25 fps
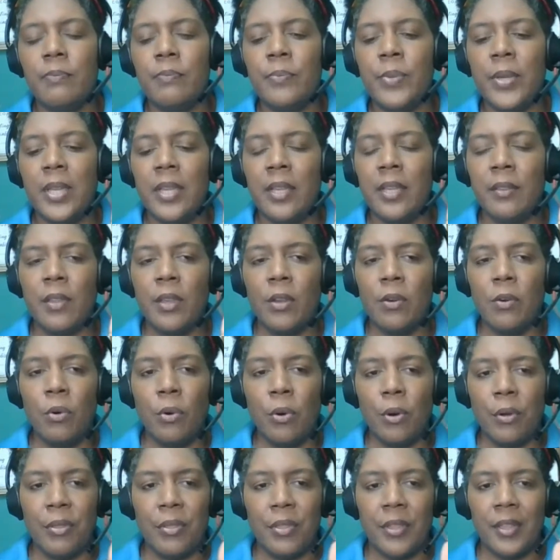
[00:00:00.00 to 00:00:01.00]
being the
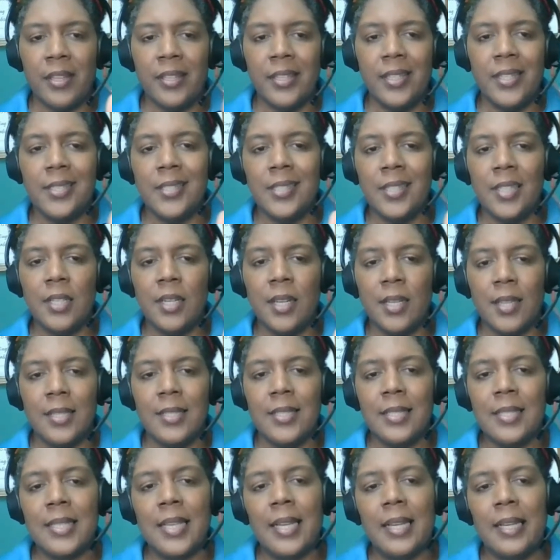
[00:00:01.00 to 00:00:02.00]
author is the other
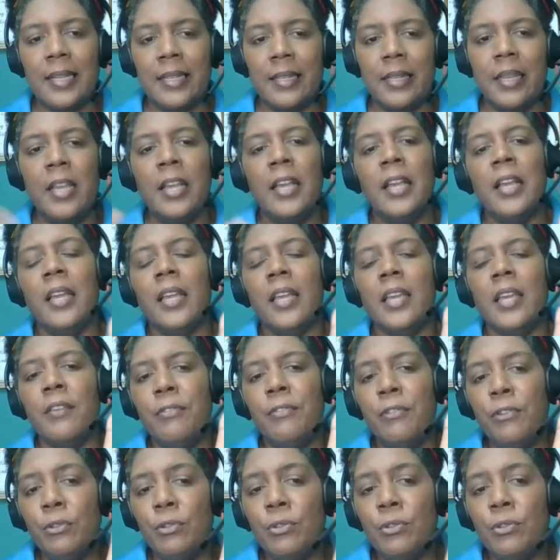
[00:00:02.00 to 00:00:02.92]
side. If